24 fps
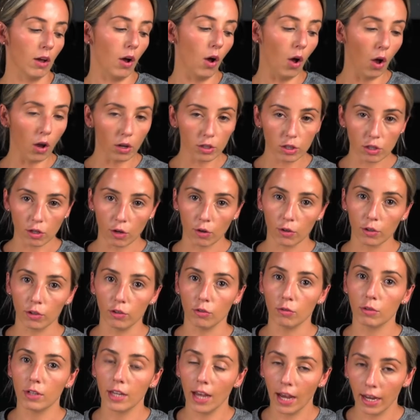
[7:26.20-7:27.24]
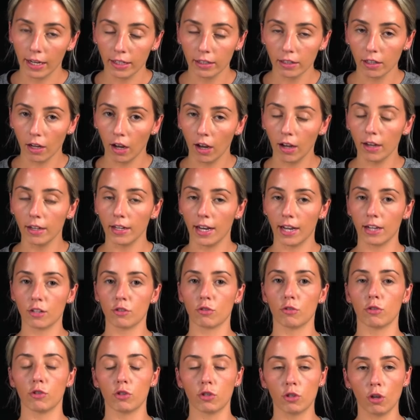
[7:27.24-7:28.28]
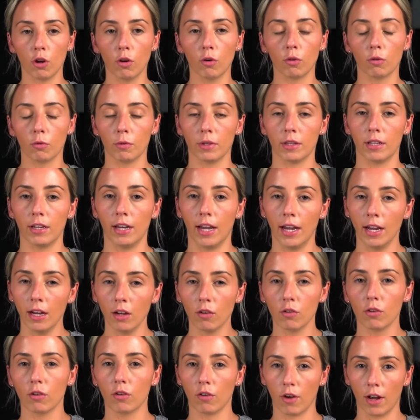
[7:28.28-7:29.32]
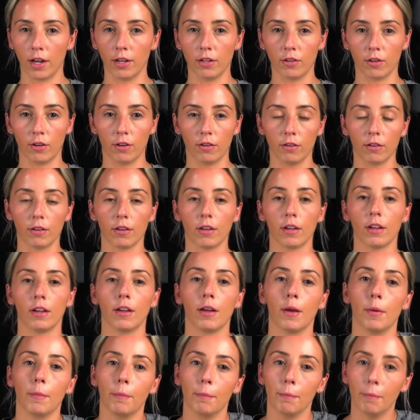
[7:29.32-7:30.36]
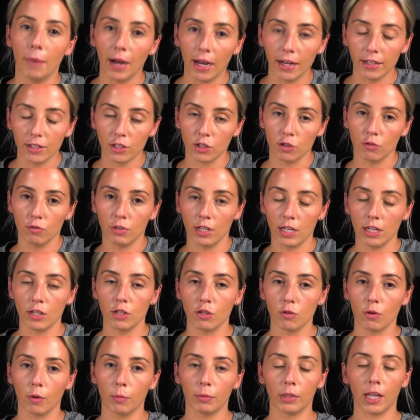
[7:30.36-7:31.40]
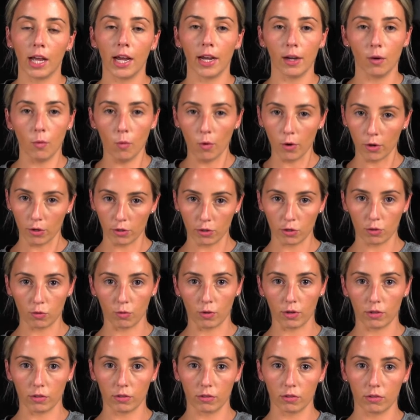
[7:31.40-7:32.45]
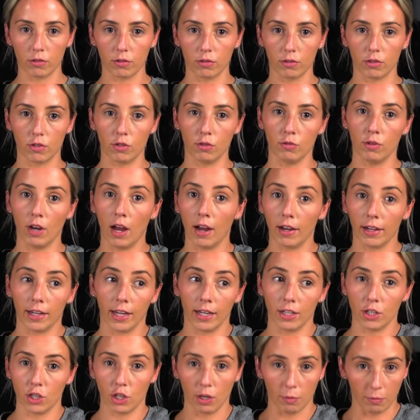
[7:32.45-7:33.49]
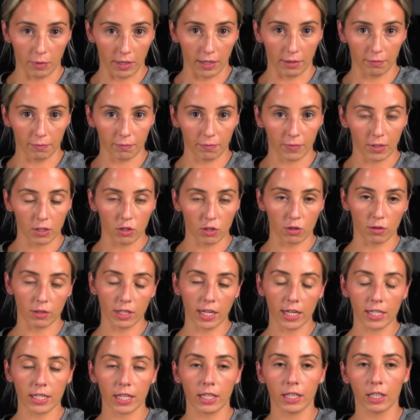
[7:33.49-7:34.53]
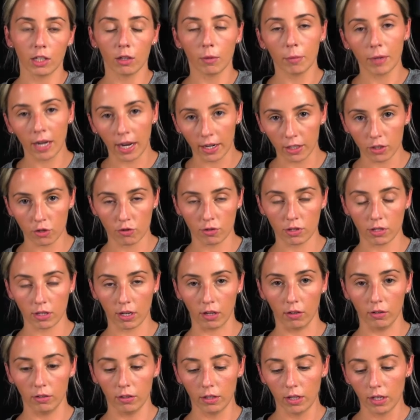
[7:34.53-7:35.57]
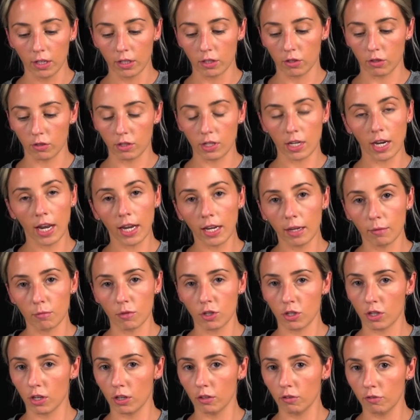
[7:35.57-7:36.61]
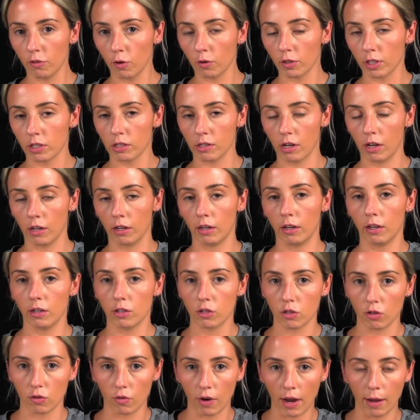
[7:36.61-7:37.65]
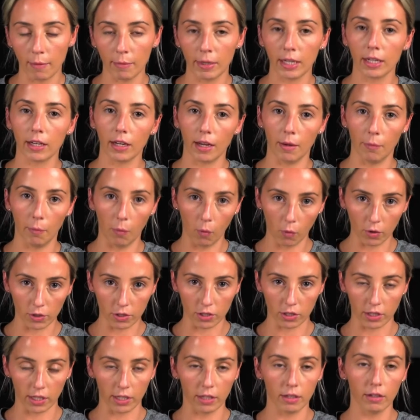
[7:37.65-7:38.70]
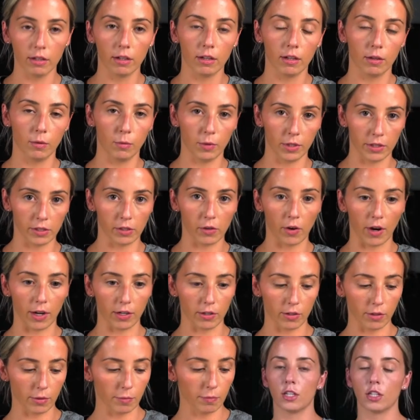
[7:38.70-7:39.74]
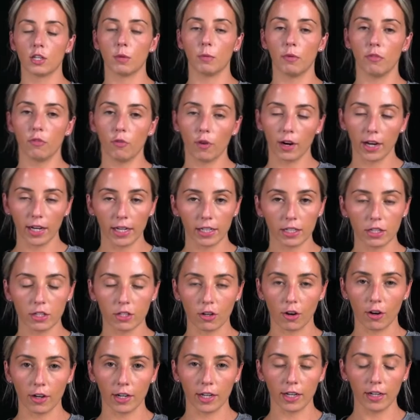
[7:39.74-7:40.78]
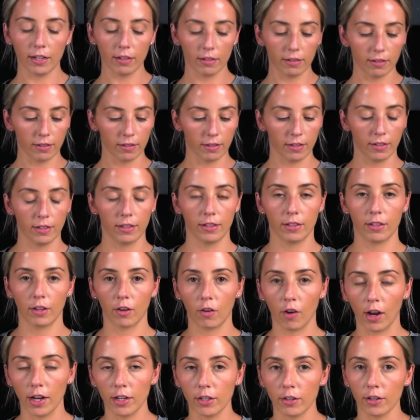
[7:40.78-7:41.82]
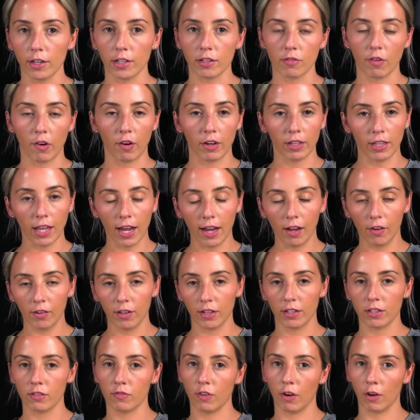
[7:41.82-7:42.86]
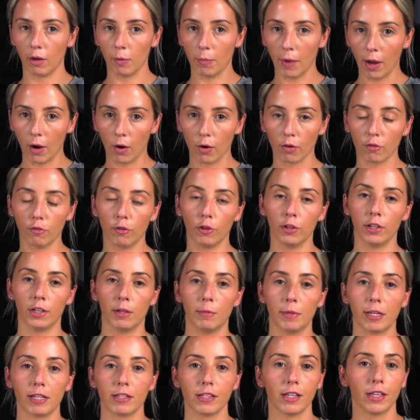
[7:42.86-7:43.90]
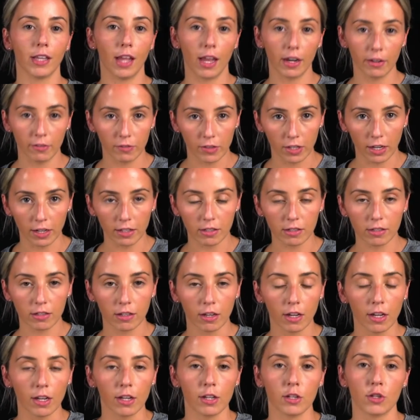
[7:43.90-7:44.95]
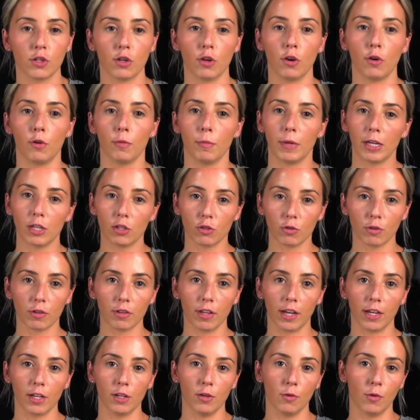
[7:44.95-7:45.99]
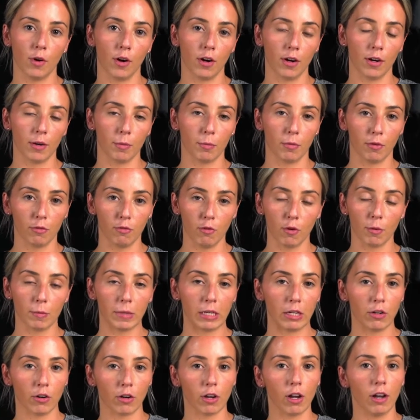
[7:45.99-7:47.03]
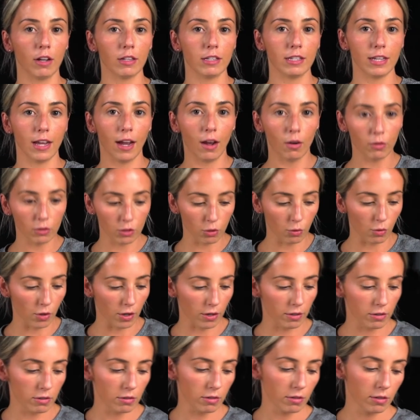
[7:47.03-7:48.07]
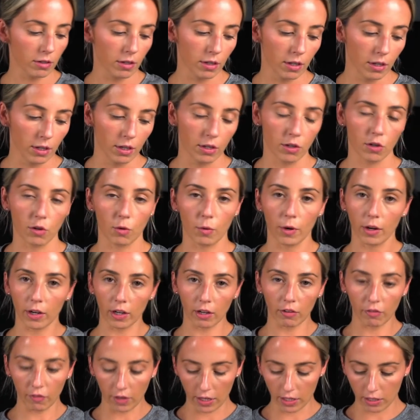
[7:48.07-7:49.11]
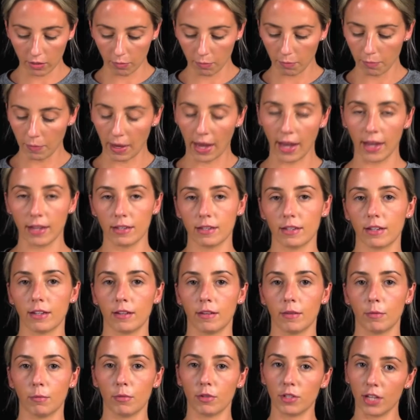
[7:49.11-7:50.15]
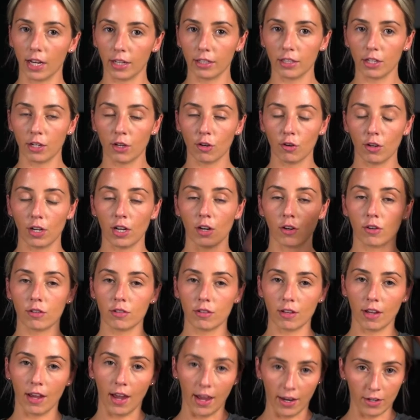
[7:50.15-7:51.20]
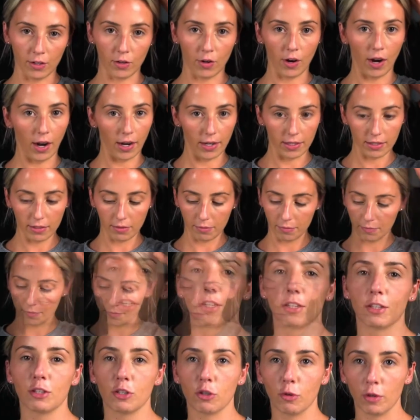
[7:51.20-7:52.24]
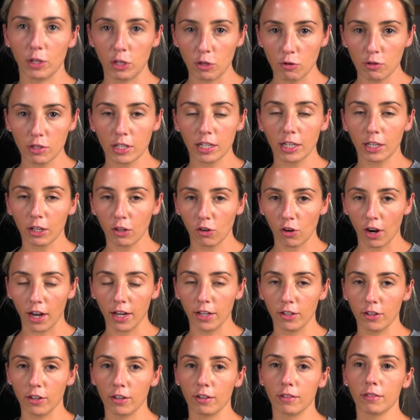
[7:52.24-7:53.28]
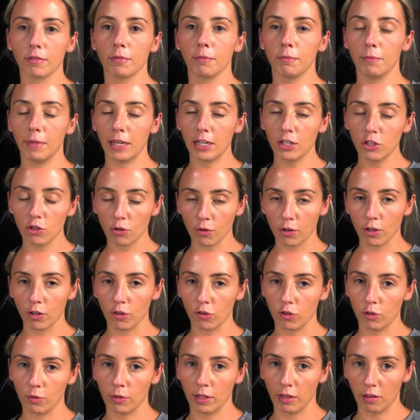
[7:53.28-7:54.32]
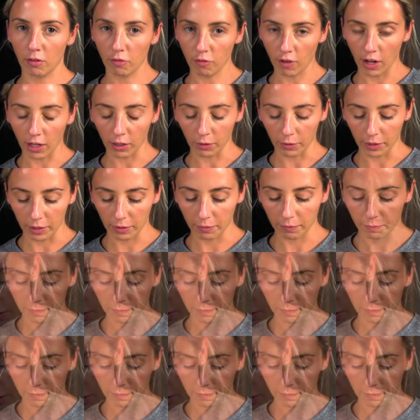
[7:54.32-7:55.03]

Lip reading: Also, you can cut natural stone with an angle grinder, but you need to apply a water source to not get chipping. So it takes a little bit extra skill. So today I'm just going to focus on ceramic and porcelain with the grinder. So before I get started, the grinder is very loud, it is very powerful, and it makes a lot of dust. So make sure that you are performing your cuts outdoors. You're wearing a face mask, protecting your ears and your eyes. So in using the grinder, make sure you're doing the following.